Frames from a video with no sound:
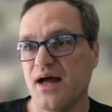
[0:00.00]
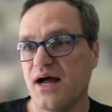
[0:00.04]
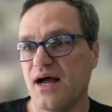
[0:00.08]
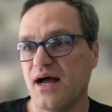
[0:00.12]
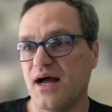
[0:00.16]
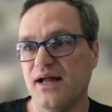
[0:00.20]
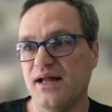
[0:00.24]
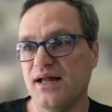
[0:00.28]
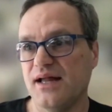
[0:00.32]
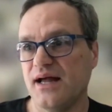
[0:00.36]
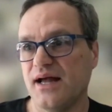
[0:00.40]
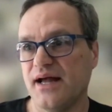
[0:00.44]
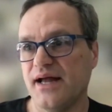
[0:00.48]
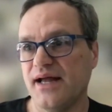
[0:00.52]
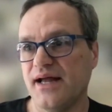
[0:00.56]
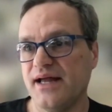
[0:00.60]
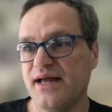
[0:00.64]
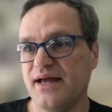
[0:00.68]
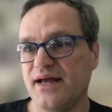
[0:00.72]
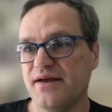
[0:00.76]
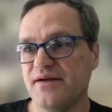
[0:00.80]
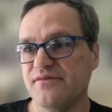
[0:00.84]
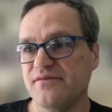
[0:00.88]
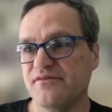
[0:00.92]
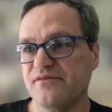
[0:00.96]
I
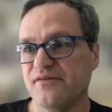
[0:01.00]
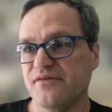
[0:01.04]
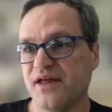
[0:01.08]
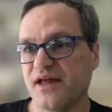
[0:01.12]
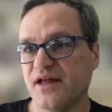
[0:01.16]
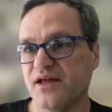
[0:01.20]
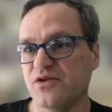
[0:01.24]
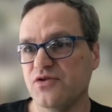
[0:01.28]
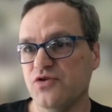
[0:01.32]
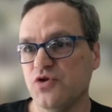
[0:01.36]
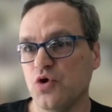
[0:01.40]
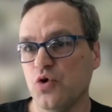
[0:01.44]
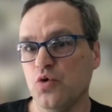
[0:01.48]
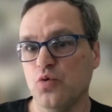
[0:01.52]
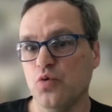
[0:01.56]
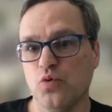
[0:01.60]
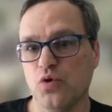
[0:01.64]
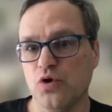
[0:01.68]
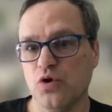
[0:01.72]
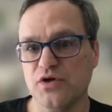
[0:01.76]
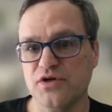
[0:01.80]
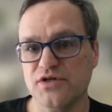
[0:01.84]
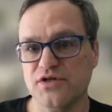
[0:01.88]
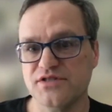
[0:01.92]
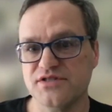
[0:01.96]
have like no
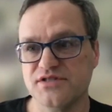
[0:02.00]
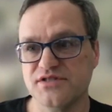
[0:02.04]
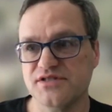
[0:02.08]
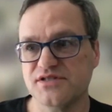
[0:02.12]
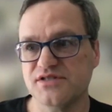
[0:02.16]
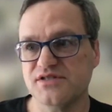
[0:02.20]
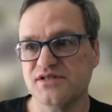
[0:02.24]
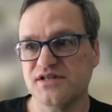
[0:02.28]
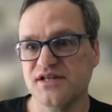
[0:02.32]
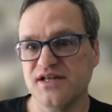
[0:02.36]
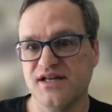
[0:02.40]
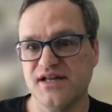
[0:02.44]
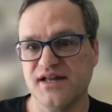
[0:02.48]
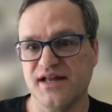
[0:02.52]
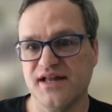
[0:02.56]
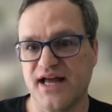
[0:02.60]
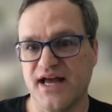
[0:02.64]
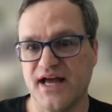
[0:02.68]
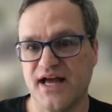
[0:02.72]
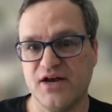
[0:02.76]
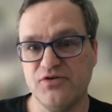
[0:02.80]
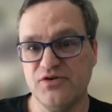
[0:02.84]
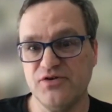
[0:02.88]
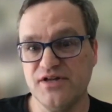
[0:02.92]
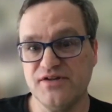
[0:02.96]
words, and like
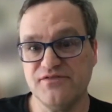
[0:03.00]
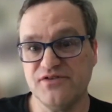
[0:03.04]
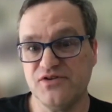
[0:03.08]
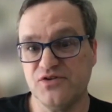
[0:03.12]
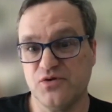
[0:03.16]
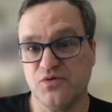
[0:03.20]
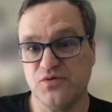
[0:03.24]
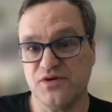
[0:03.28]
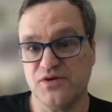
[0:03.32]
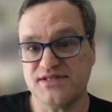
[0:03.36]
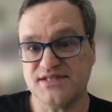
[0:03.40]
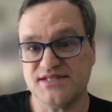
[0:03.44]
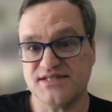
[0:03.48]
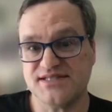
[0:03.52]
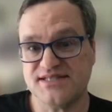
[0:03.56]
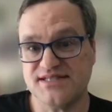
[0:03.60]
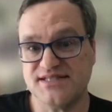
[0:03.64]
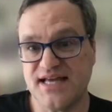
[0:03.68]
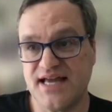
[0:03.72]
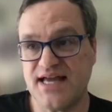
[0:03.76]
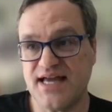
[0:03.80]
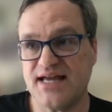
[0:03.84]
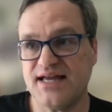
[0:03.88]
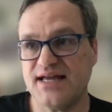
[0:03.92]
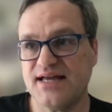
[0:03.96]
I don't even know what to
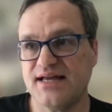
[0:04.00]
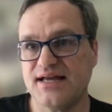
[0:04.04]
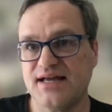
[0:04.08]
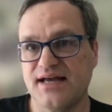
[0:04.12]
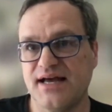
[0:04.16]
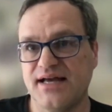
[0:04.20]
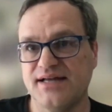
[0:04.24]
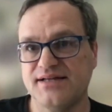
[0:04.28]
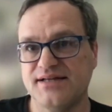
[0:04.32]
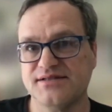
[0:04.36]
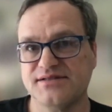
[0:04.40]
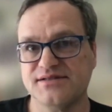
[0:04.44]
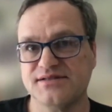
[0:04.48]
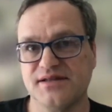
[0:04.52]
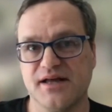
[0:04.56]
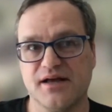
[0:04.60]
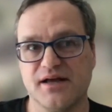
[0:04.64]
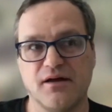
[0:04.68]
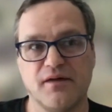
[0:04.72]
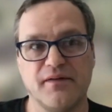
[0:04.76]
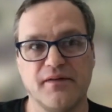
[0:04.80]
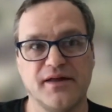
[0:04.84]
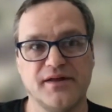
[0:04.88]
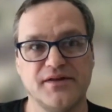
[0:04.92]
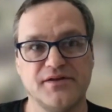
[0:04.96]
say. I just like
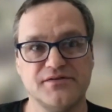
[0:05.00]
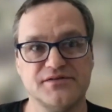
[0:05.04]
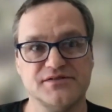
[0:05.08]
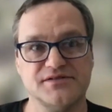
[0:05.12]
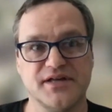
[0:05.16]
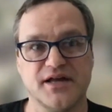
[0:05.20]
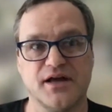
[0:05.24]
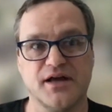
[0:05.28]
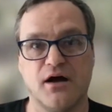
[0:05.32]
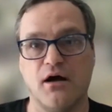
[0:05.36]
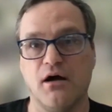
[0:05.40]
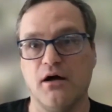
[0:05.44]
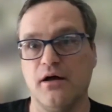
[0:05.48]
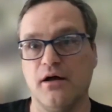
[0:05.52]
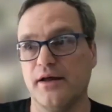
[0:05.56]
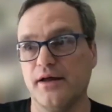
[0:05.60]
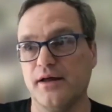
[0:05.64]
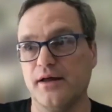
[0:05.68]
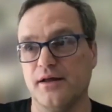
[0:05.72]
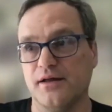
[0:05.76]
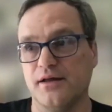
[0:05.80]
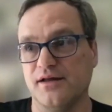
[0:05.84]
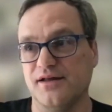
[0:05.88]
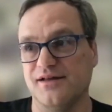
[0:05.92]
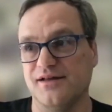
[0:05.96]
all I do is like hug.